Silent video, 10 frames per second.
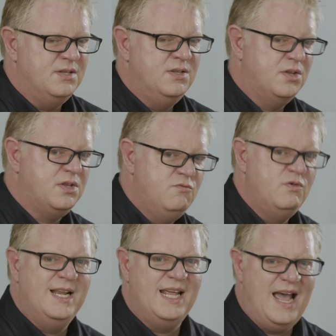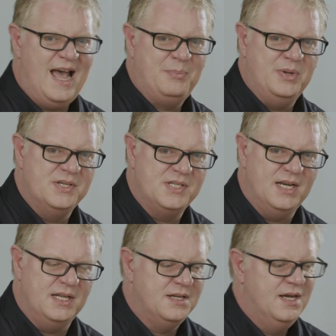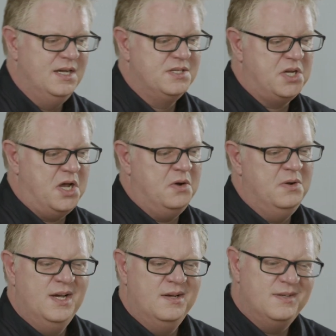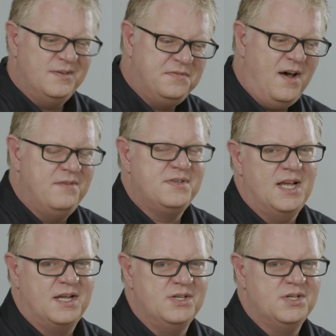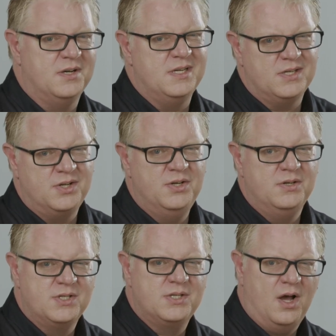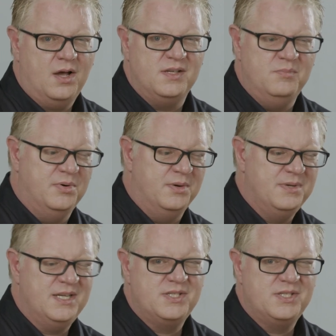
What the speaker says: nothing really happens in it. So a 5-second shot is a good starting point, but let's